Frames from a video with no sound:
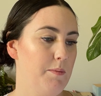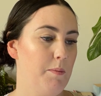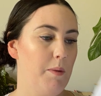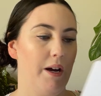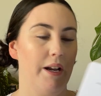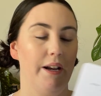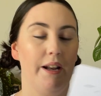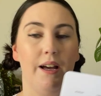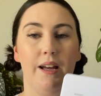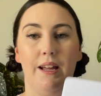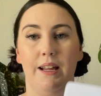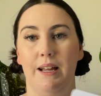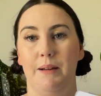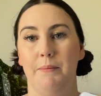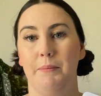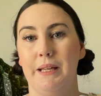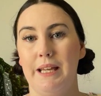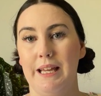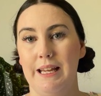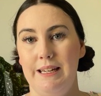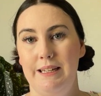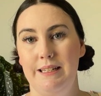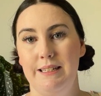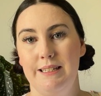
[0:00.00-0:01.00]
but I am
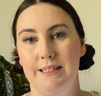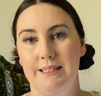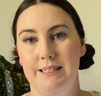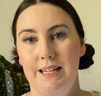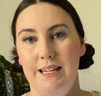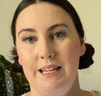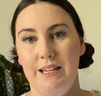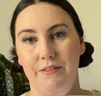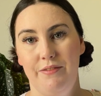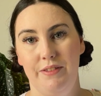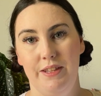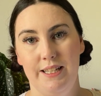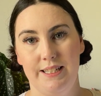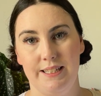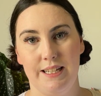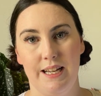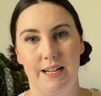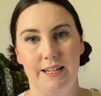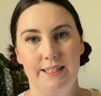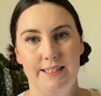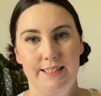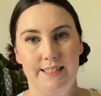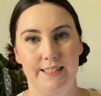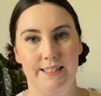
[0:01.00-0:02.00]
keen to see if this
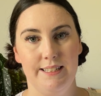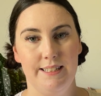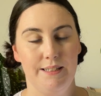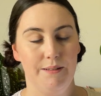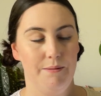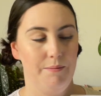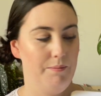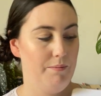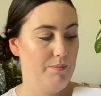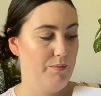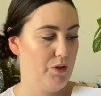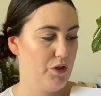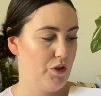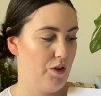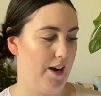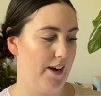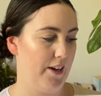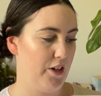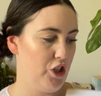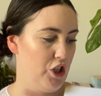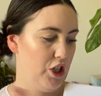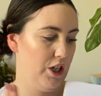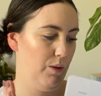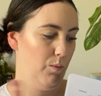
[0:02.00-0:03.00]
kind of system
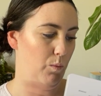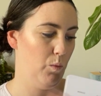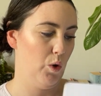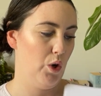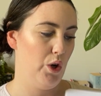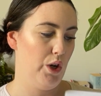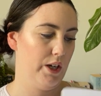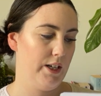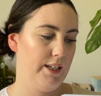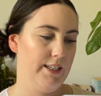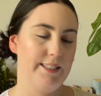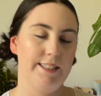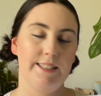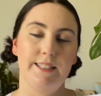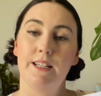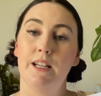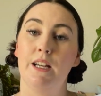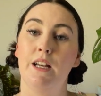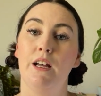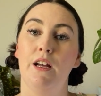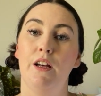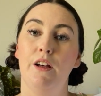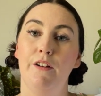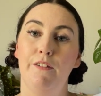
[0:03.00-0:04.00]
strategy works
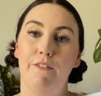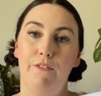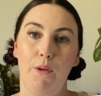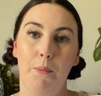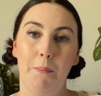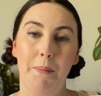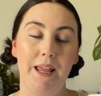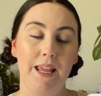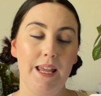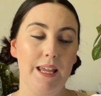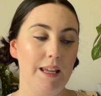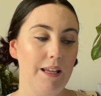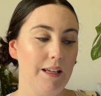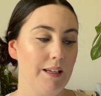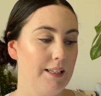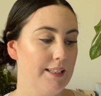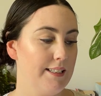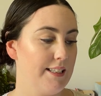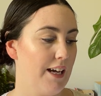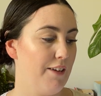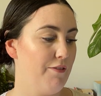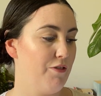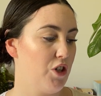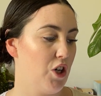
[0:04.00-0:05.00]
for me,
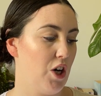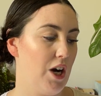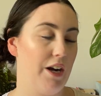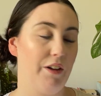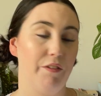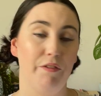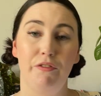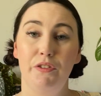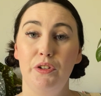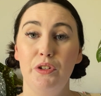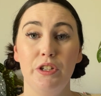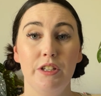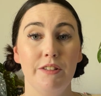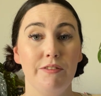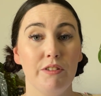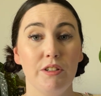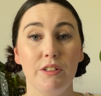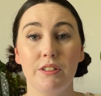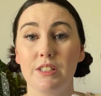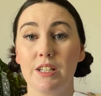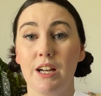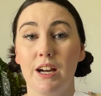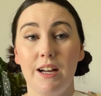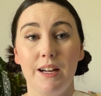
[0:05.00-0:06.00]
because I've tried a few
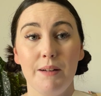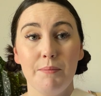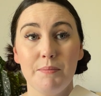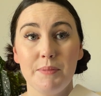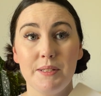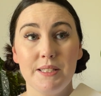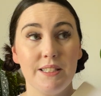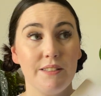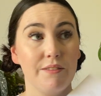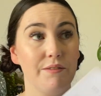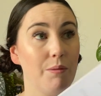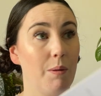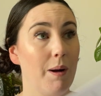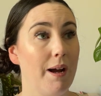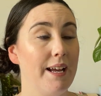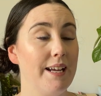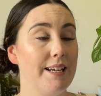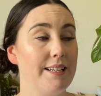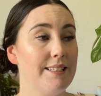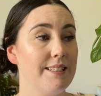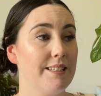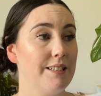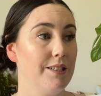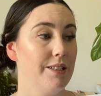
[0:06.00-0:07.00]
different types of
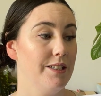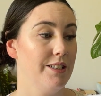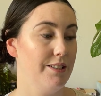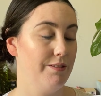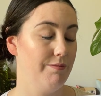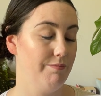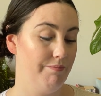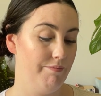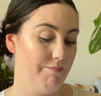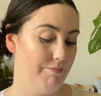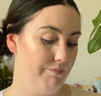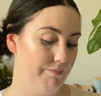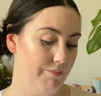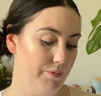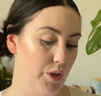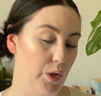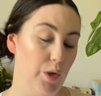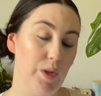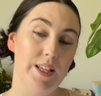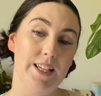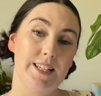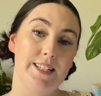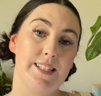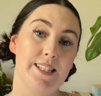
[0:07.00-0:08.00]
ways to
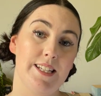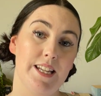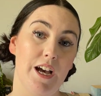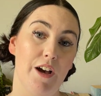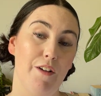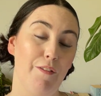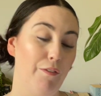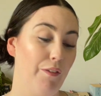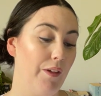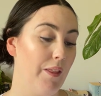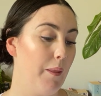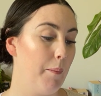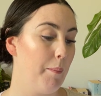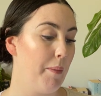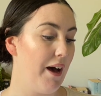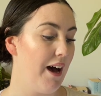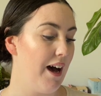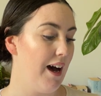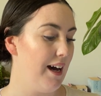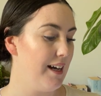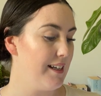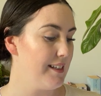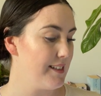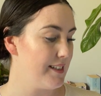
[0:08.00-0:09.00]
do this stuff in the
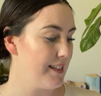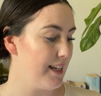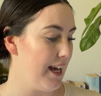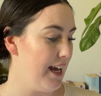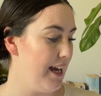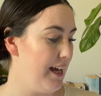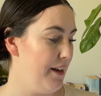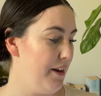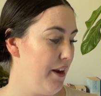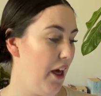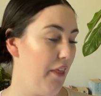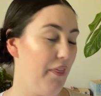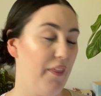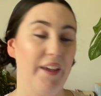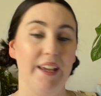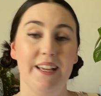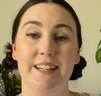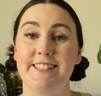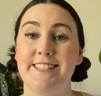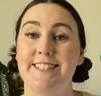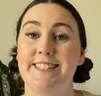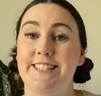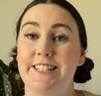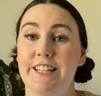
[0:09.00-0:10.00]
past and nothing
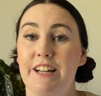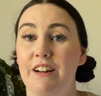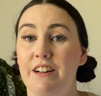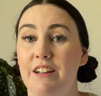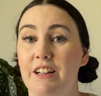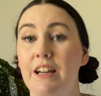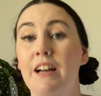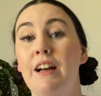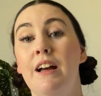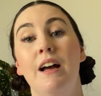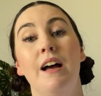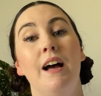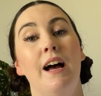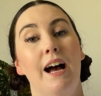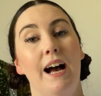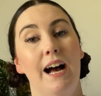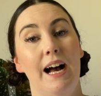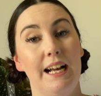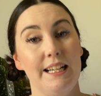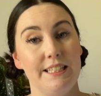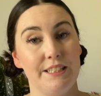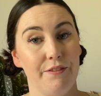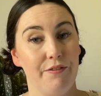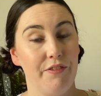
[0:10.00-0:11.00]
has stuck
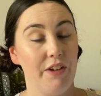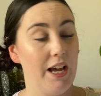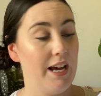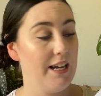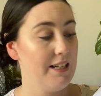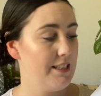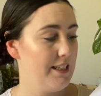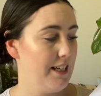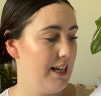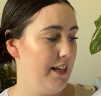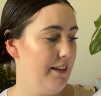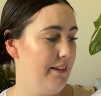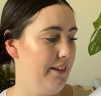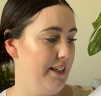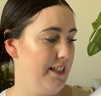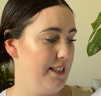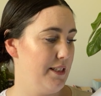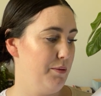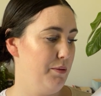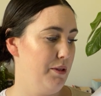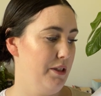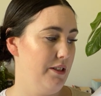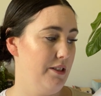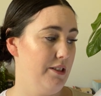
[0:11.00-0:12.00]
as of yet, and
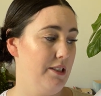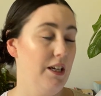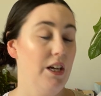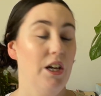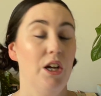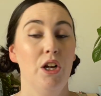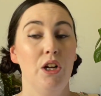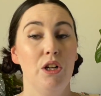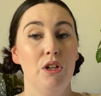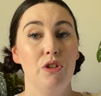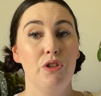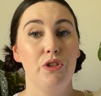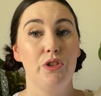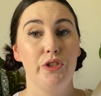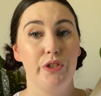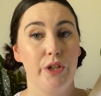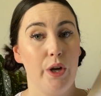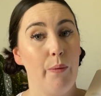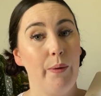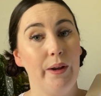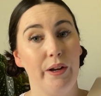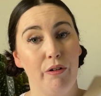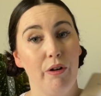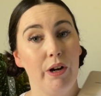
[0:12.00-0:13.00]
this was
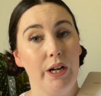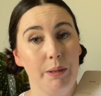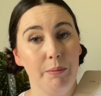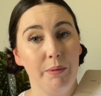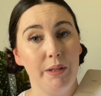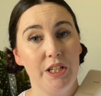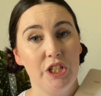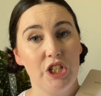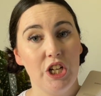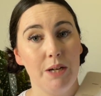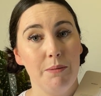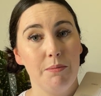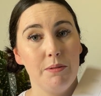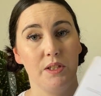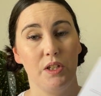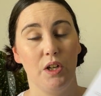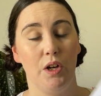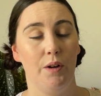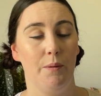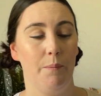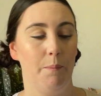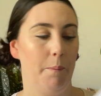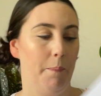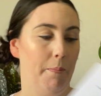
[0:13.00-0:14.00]
so incredibly cheap,
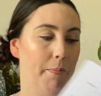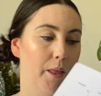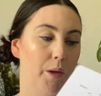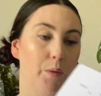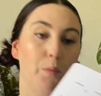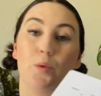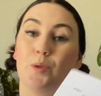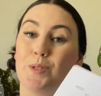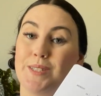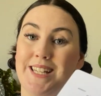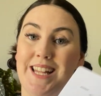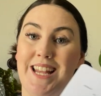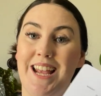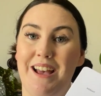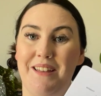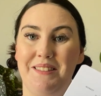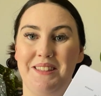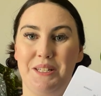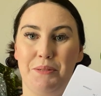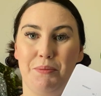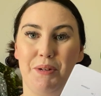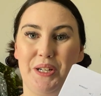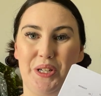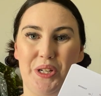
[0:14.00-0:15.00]
so we'll see how
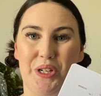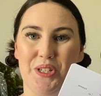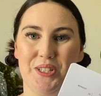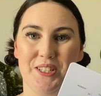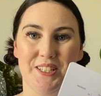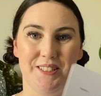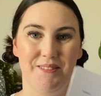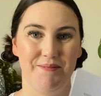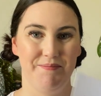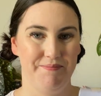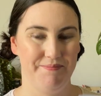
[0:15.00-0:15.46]
this one goes.